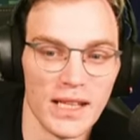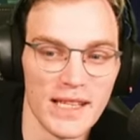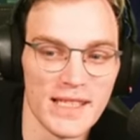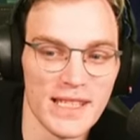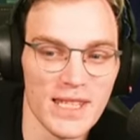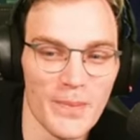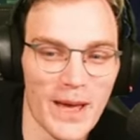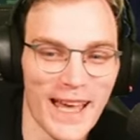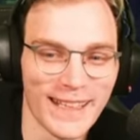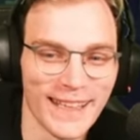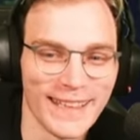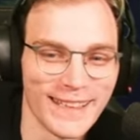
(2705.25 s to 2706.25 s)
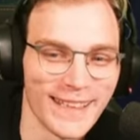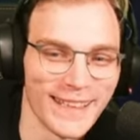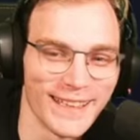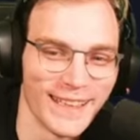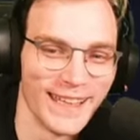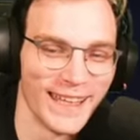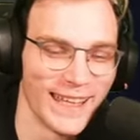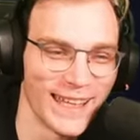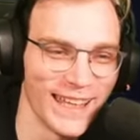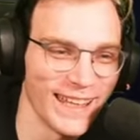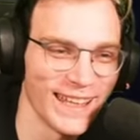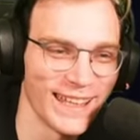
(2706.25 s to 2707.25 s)
Is this the bad ending?
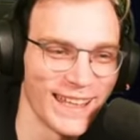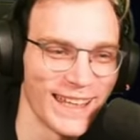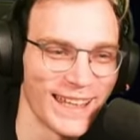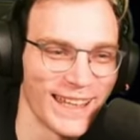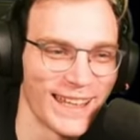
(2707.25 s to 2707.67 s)
yeah.